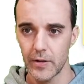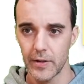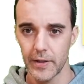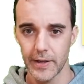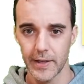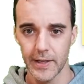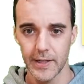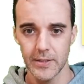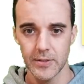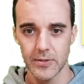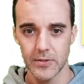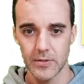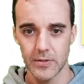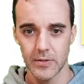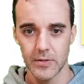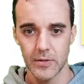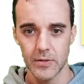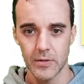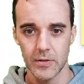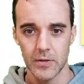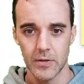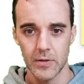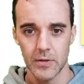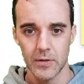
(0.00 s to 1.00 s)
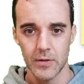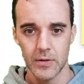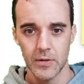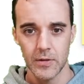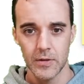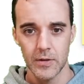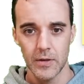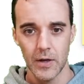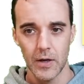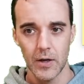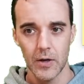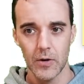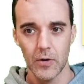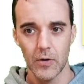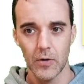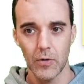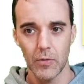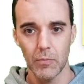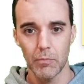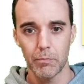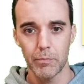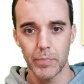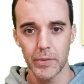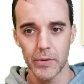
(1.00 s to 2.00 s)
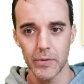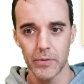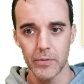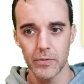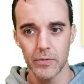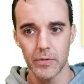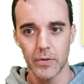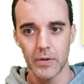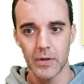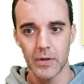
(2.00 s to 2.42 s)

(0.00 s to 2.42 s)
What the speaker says: I guess. Oh, boo.